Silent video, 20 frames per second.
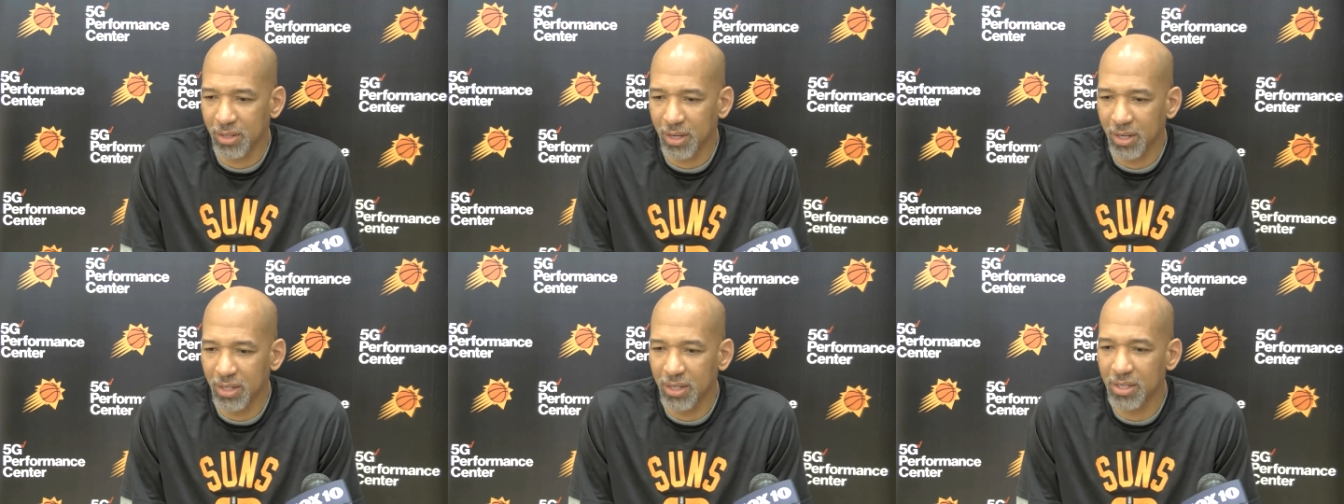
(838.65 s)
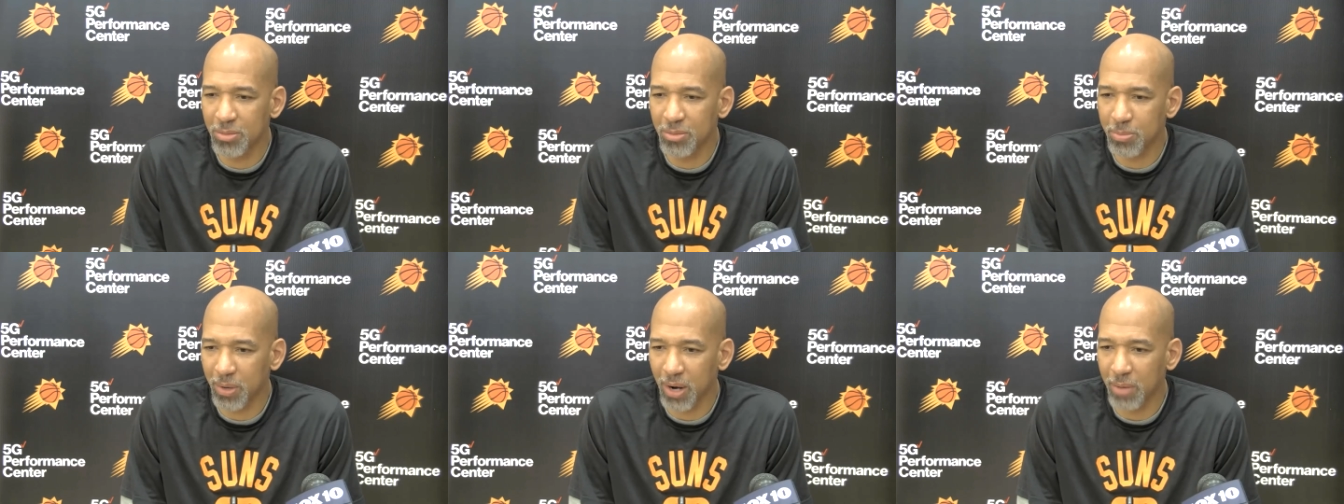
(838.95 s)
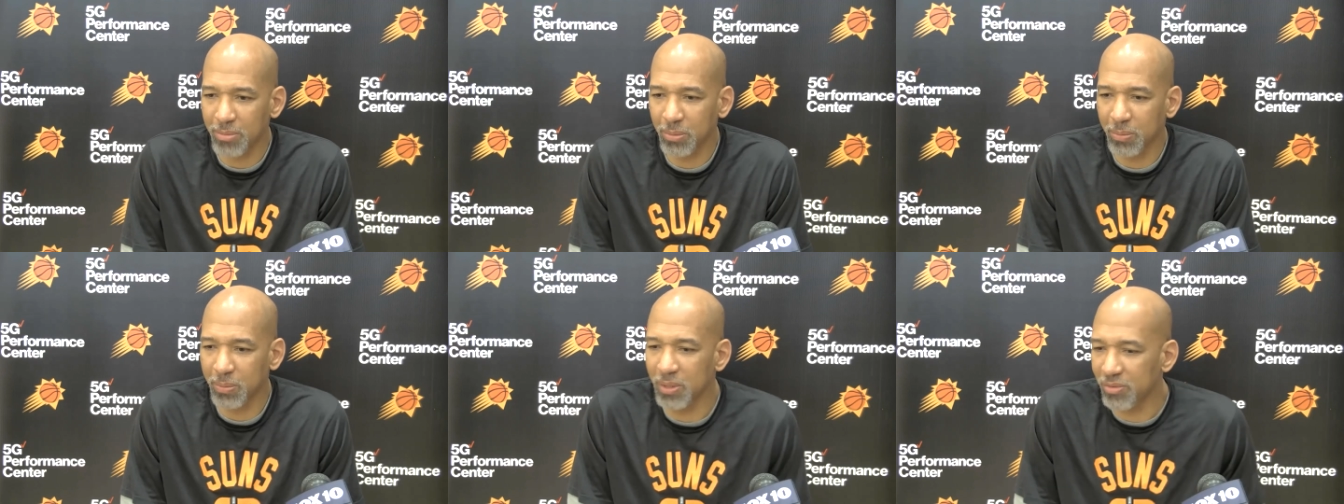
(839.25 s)
and it's
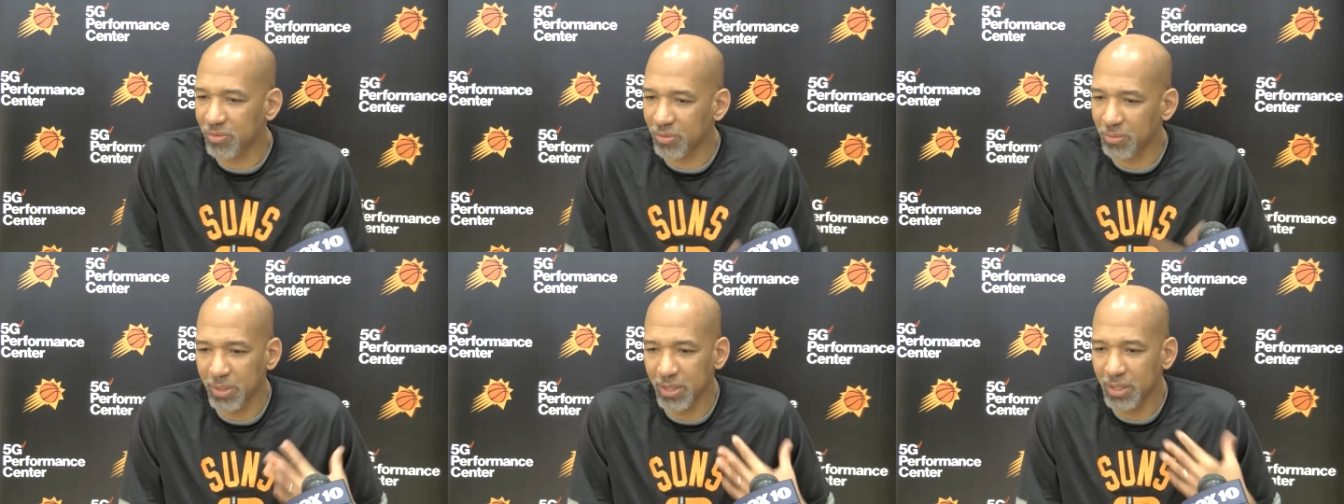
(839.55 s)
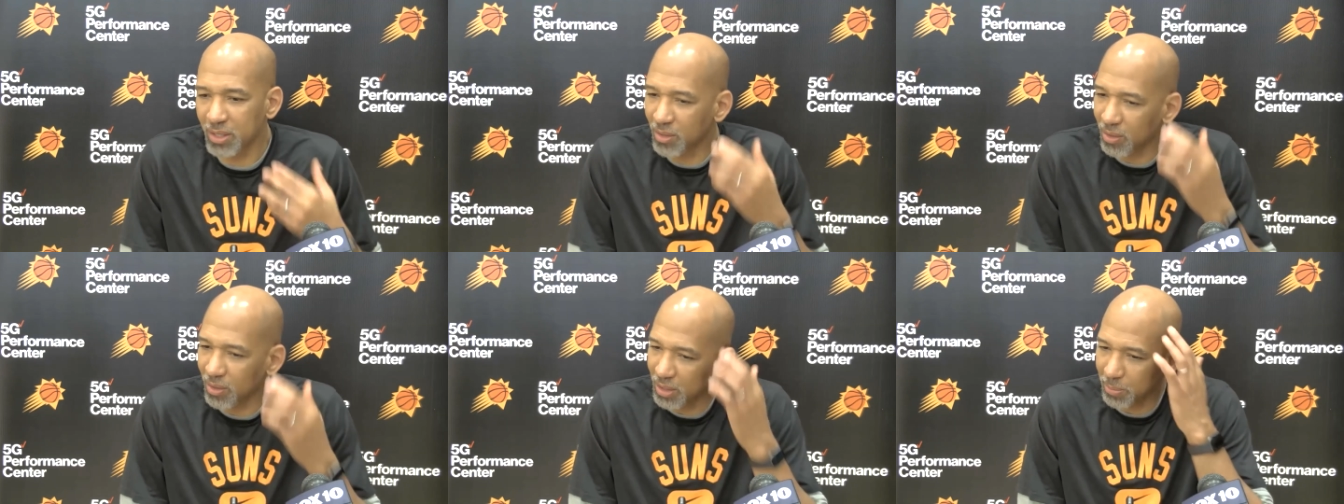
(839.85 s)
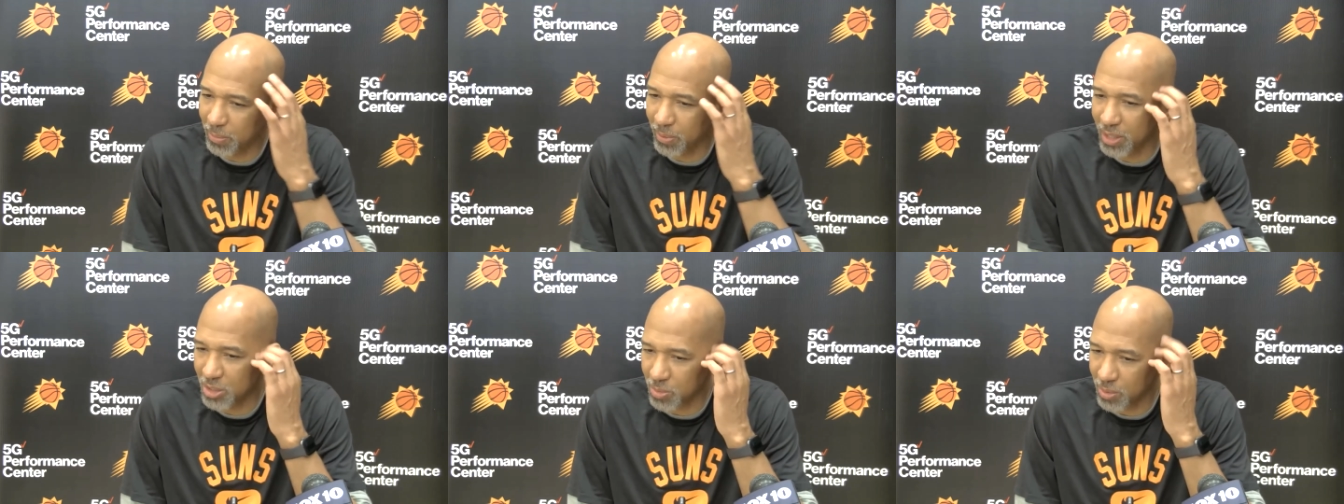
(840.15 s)
probably for me the only
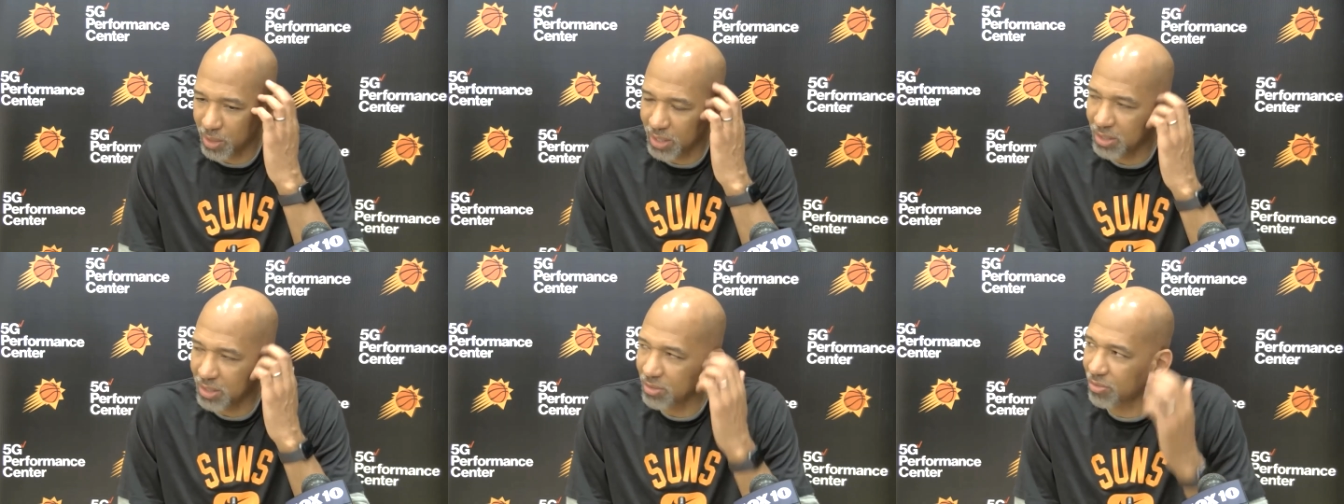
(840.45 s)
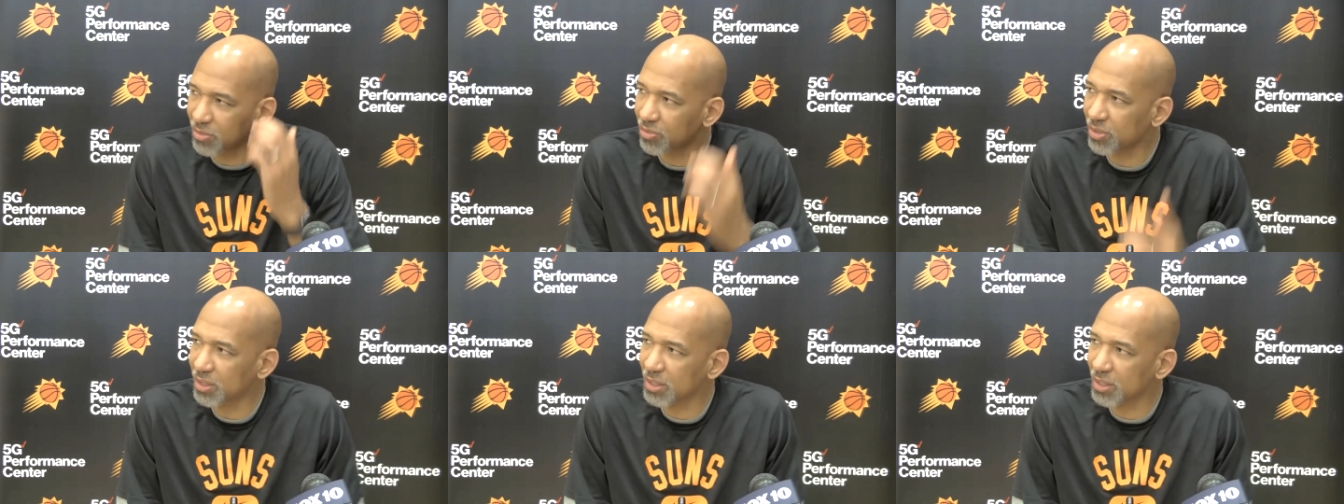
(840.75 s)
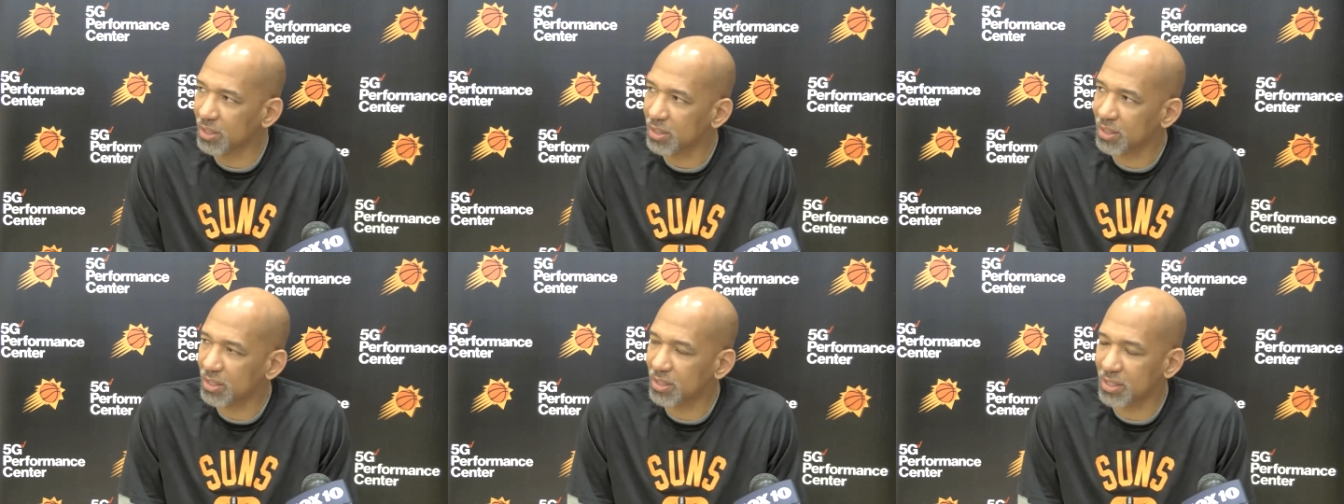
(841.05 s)
place where I do
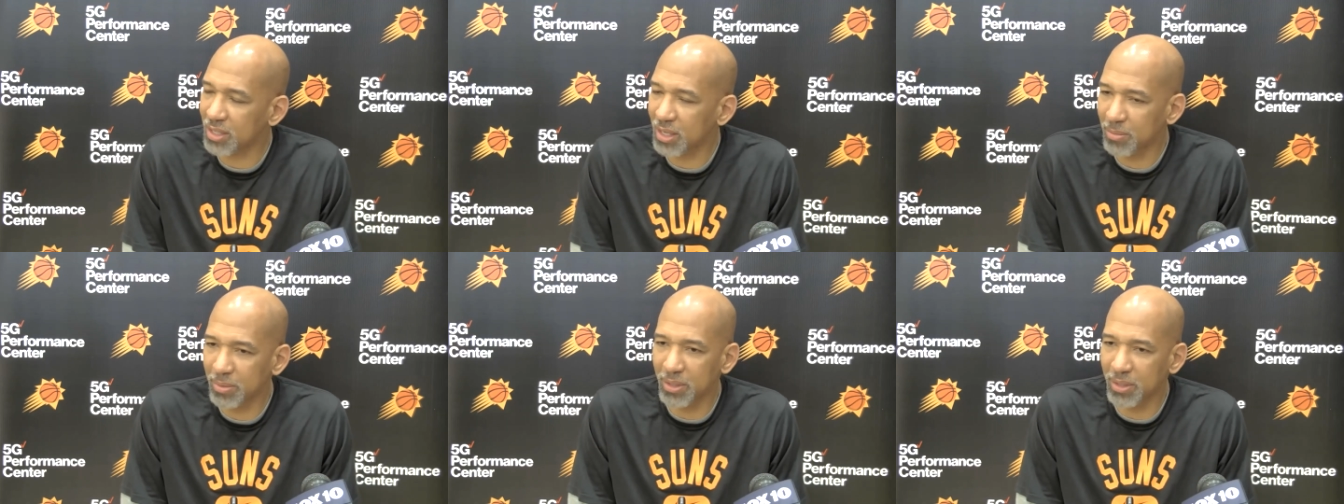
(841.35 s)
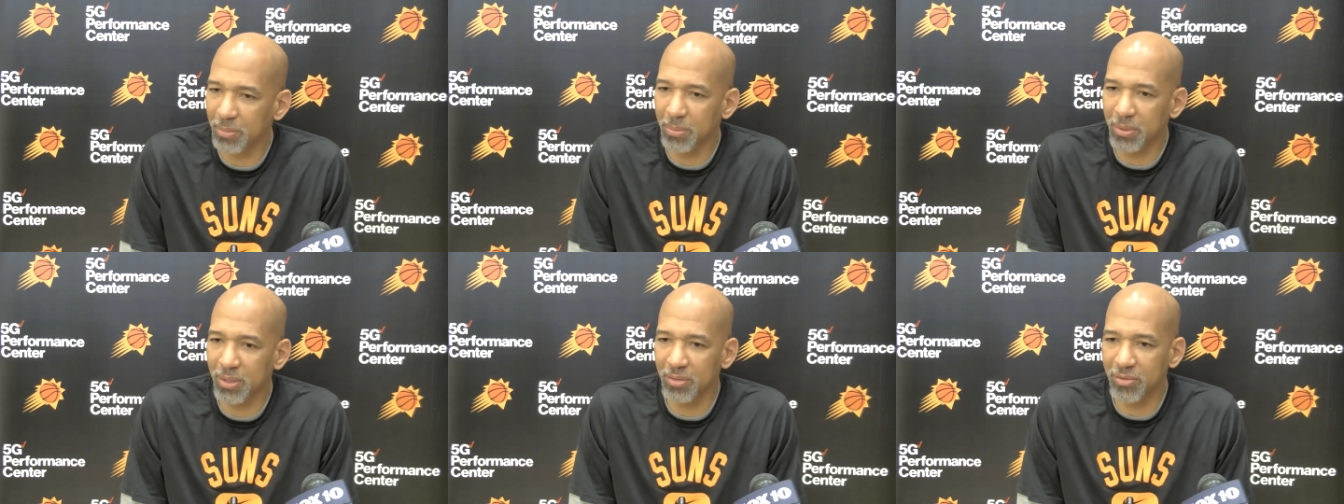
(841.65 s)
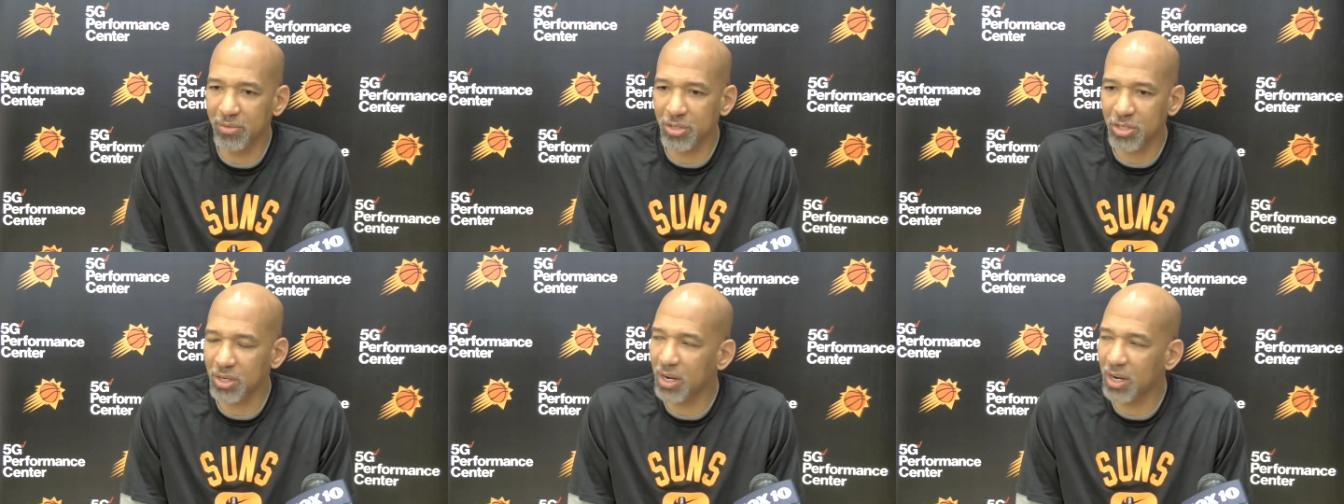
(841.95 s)
feel it because I'm in a bit
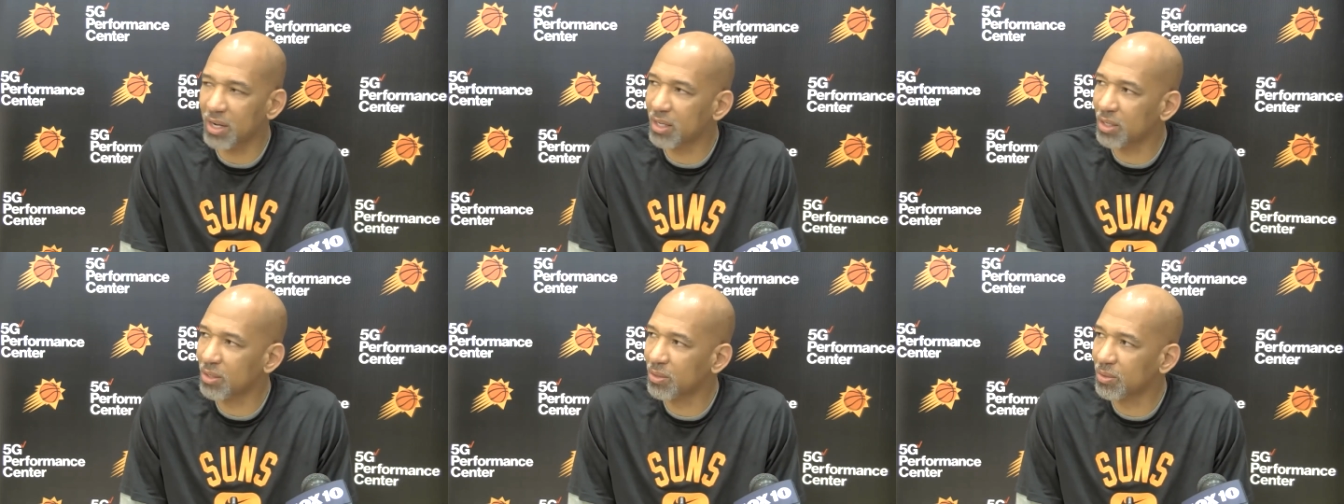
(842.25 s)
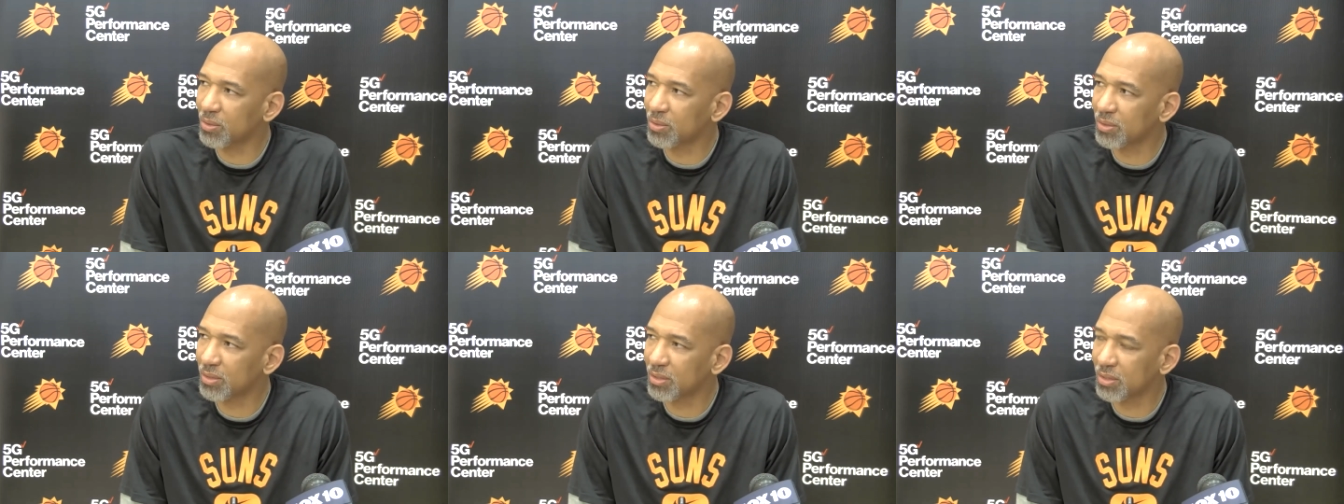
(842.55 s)
of a triangle